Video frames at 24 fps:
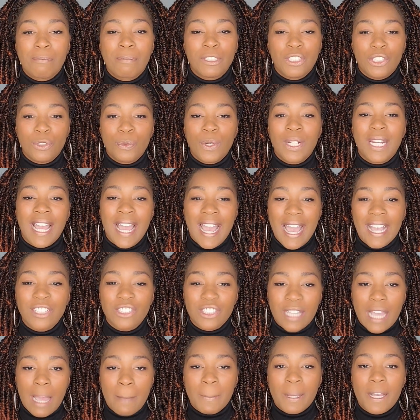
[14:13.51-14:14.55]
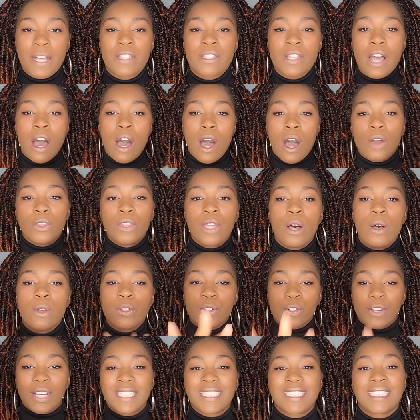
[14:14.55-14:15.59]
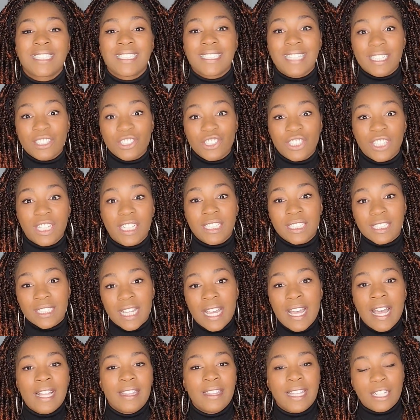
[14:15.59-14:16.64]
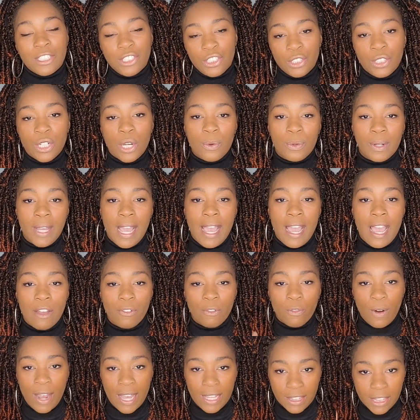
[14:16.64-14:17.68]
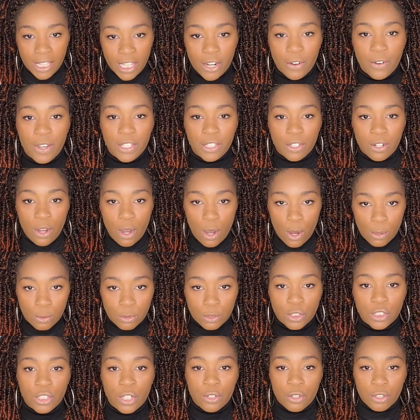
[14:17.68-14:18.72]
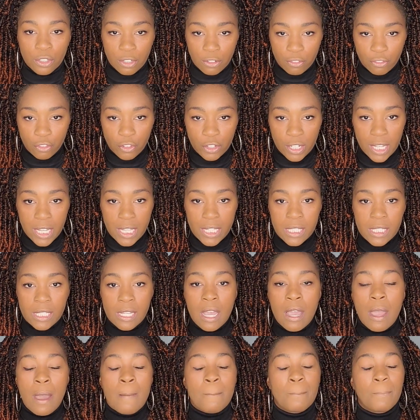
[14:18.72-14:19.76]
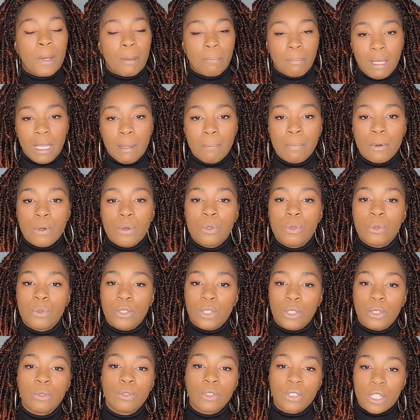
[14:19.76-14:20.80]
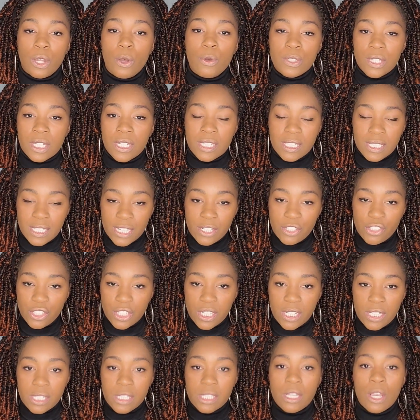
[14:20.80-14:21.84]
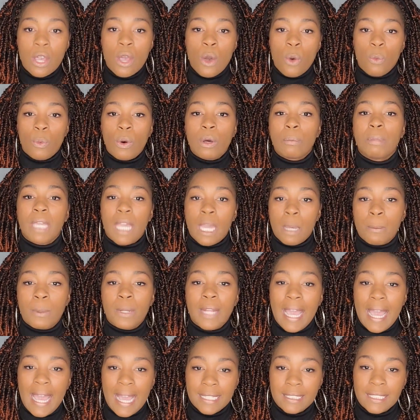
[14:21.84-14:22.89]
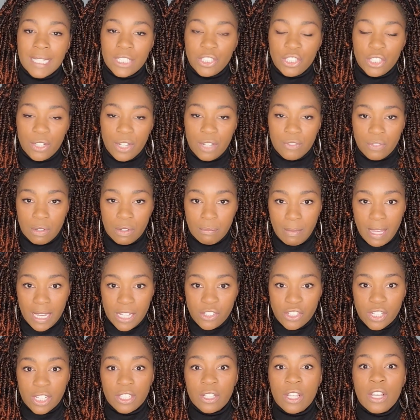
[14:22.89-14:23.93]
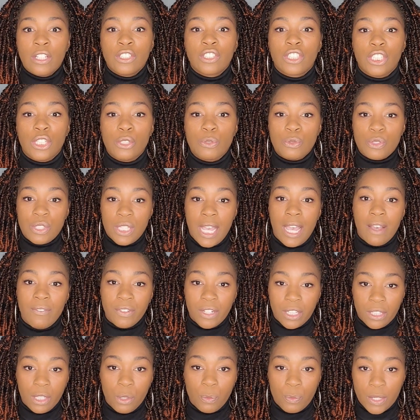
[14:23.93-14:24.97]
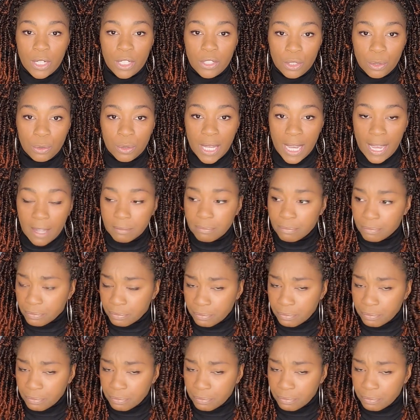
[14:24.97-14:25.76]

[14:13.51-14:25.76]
But you want to hashtag, because all those are extensions that you don't have right there in your own circle of friends. But people who use those extensions will be able to access your information. So you definitely want to do that.